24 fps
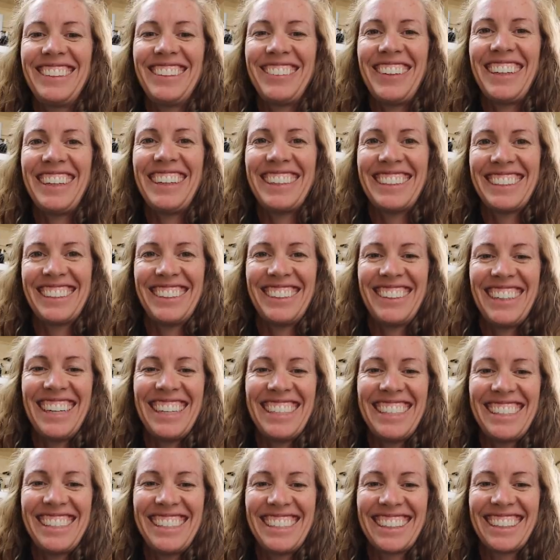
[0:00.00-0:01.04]
Do I look
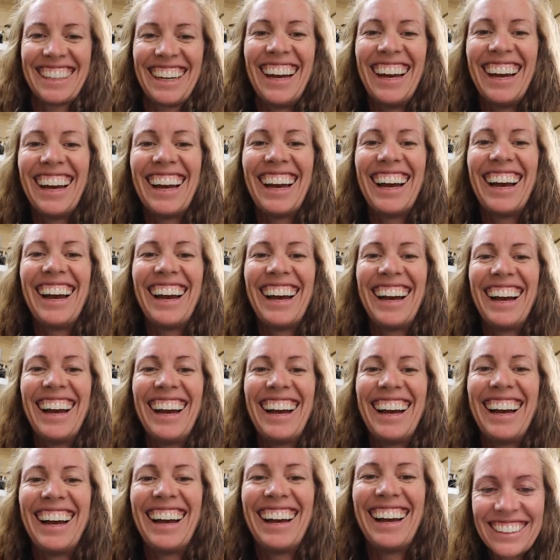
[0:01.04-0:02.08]
stressed?
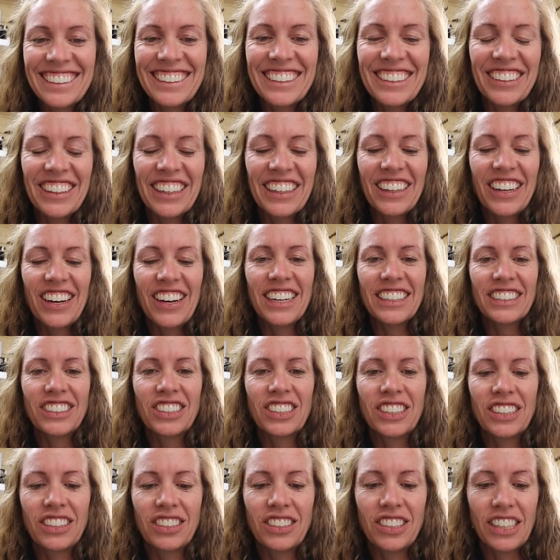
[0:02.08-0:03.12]
So the
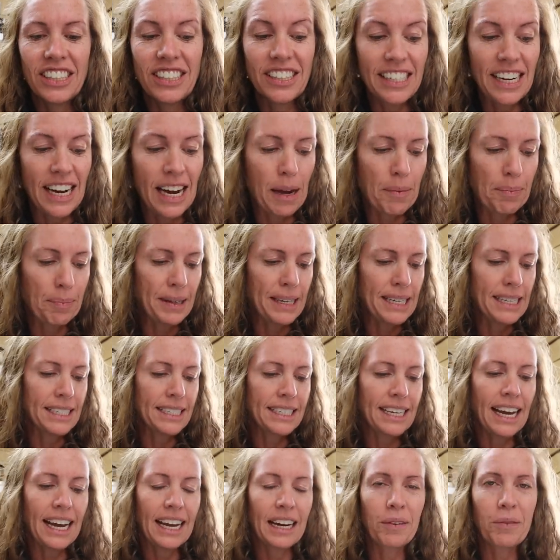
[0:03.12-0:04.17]
launch just
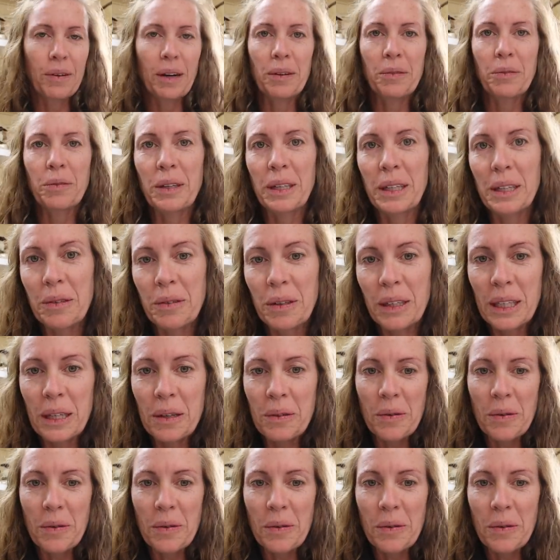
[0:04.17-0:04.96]
happened and it went really, really